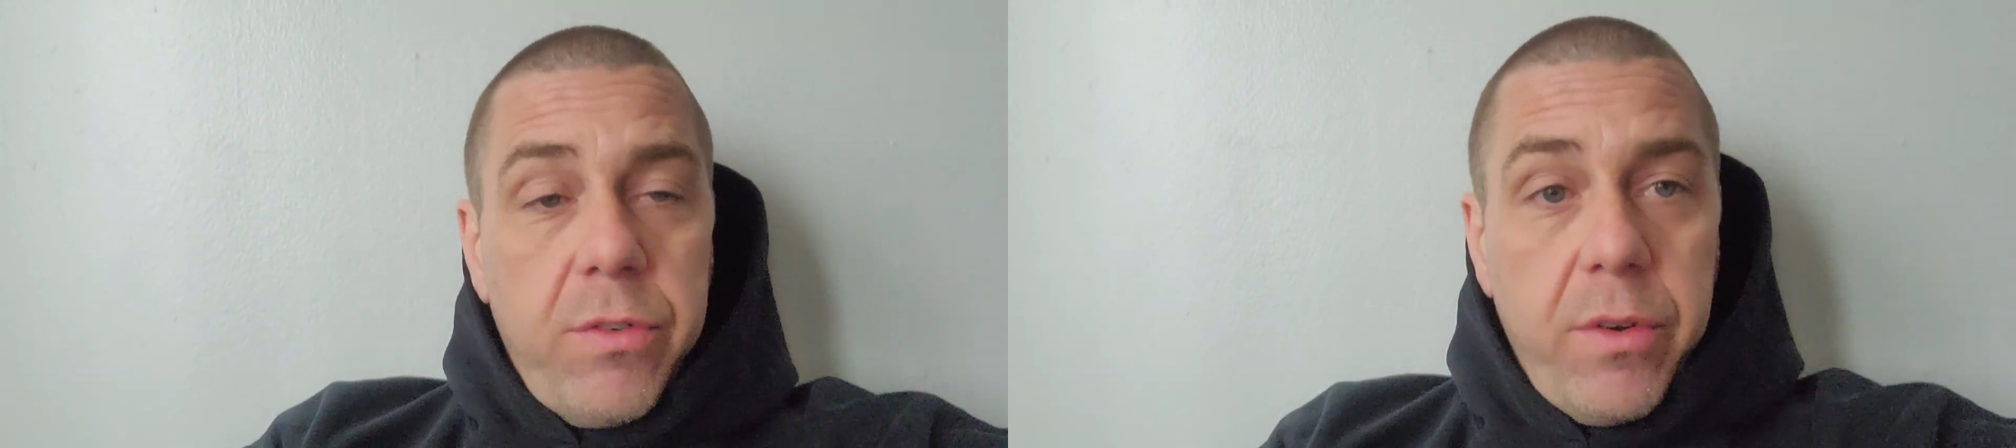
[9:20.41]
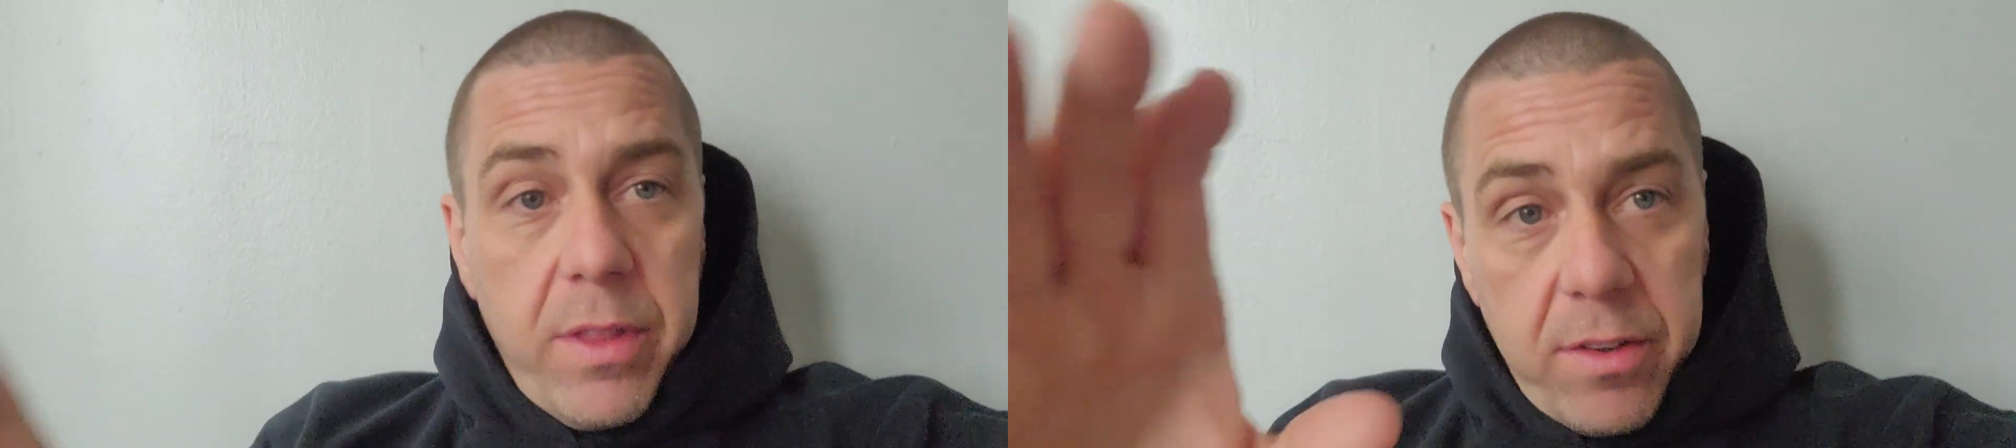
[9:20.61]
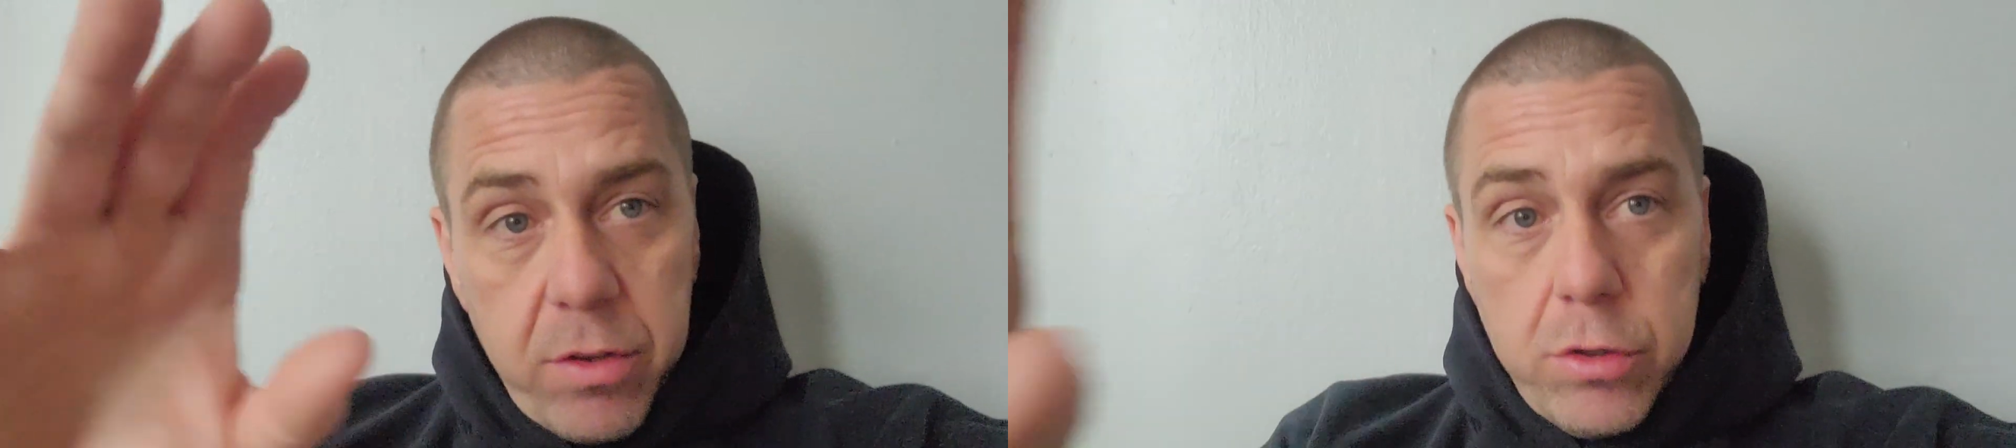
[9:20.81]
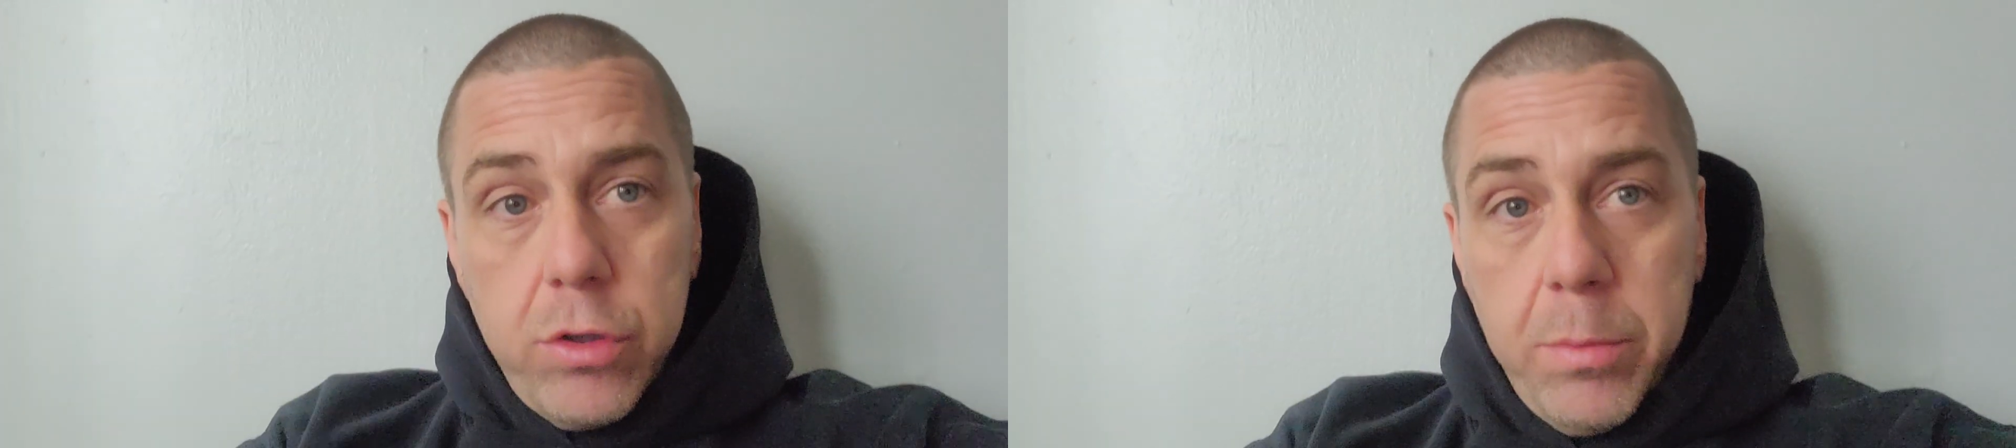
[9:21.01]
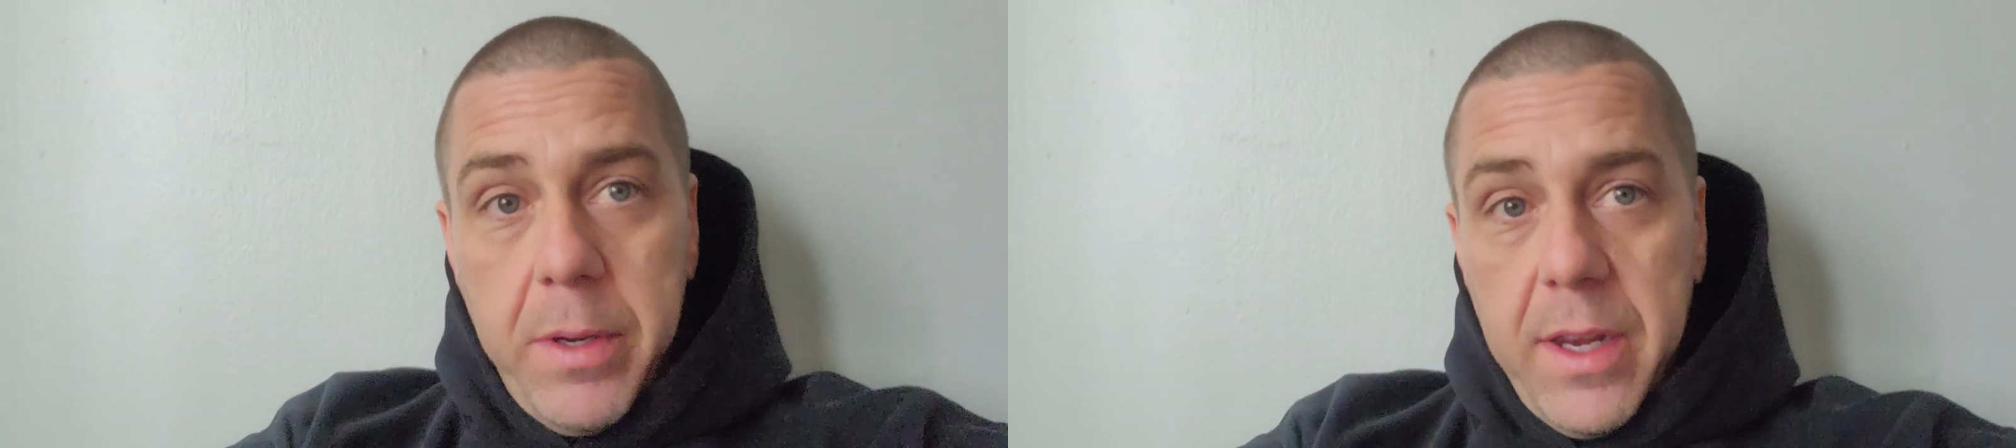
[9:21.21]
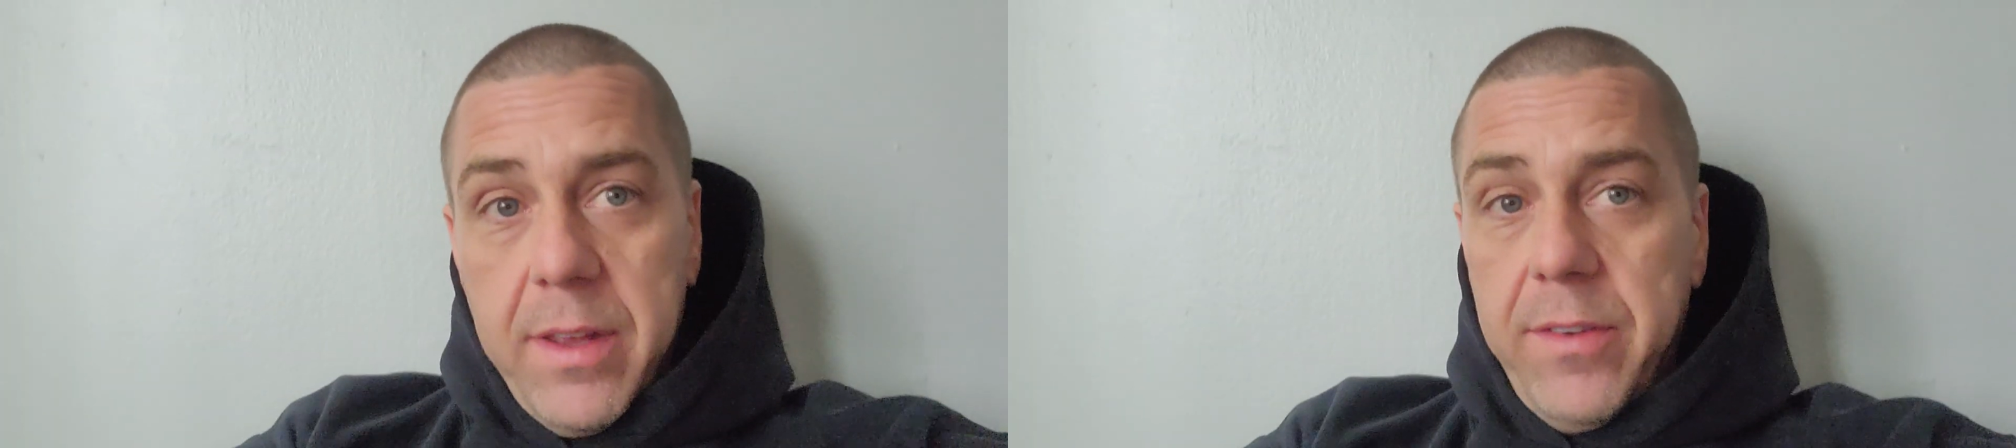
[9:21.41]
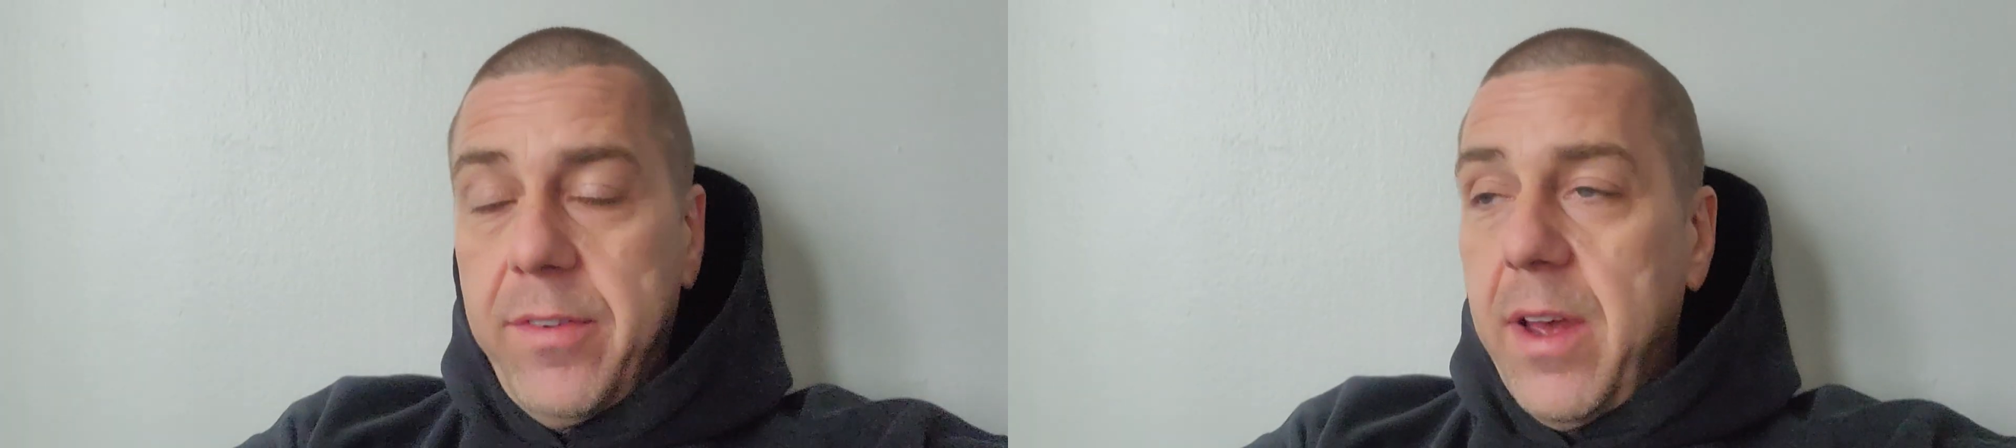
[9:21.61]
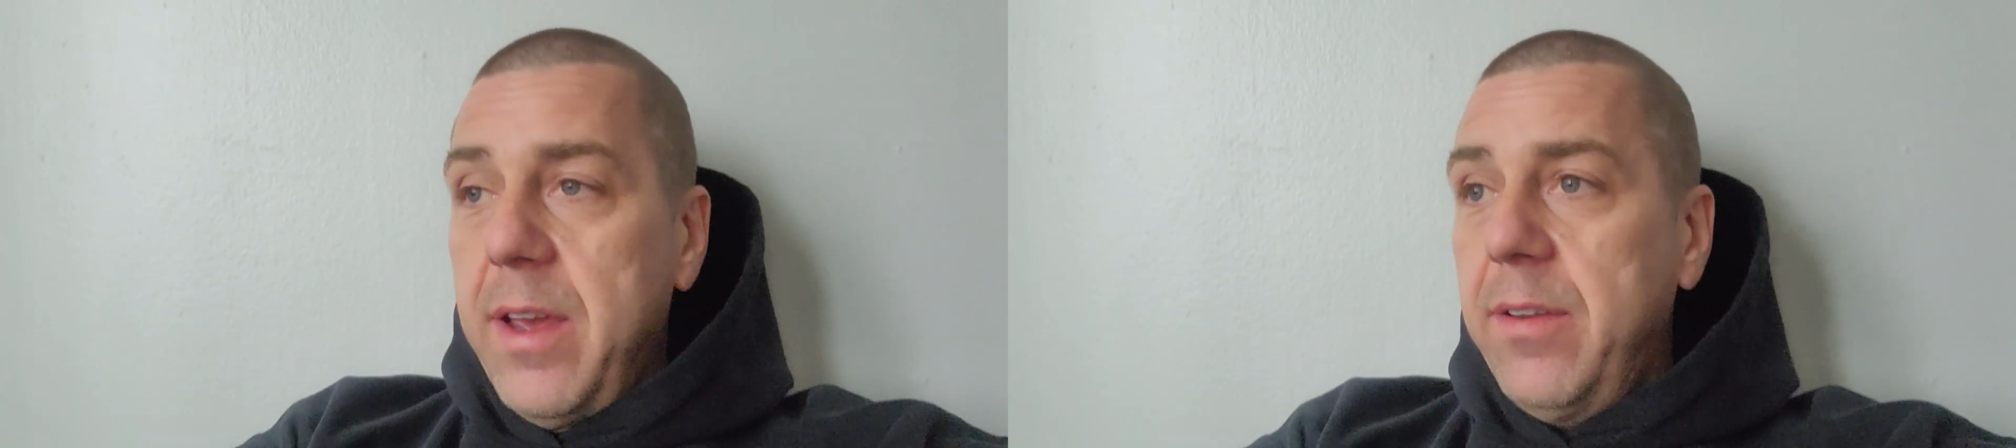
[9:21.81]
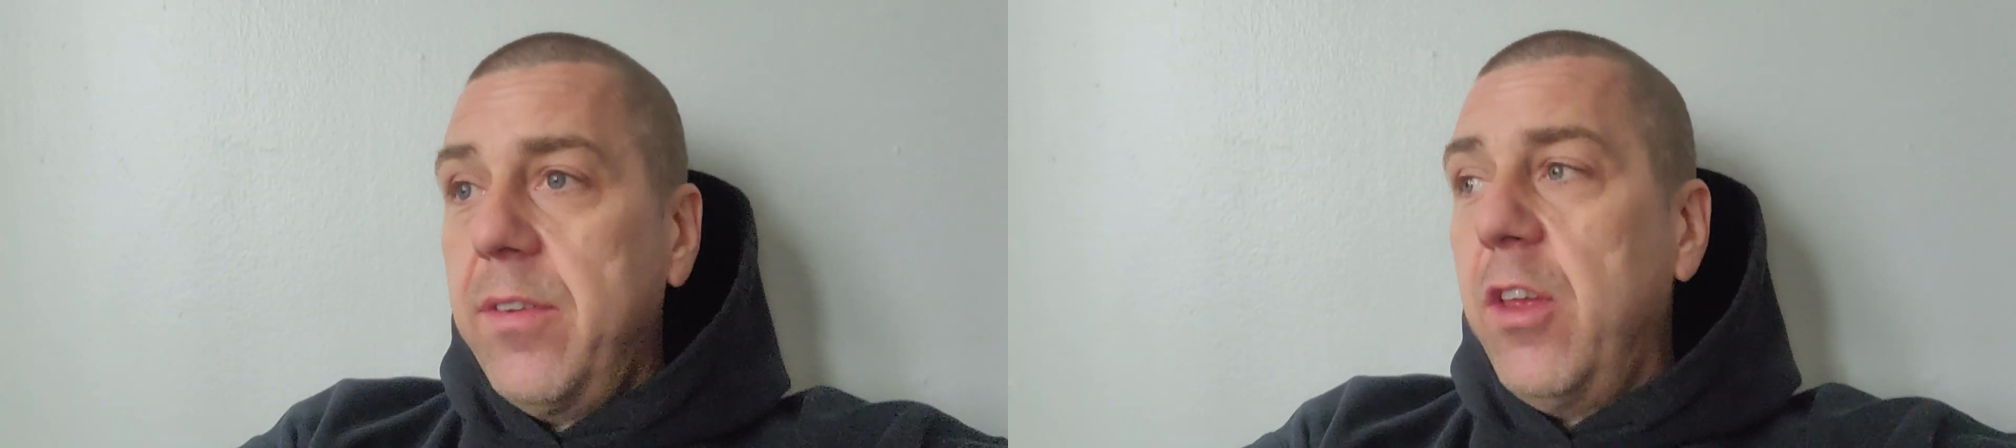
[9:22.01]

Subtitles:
for the social media sites.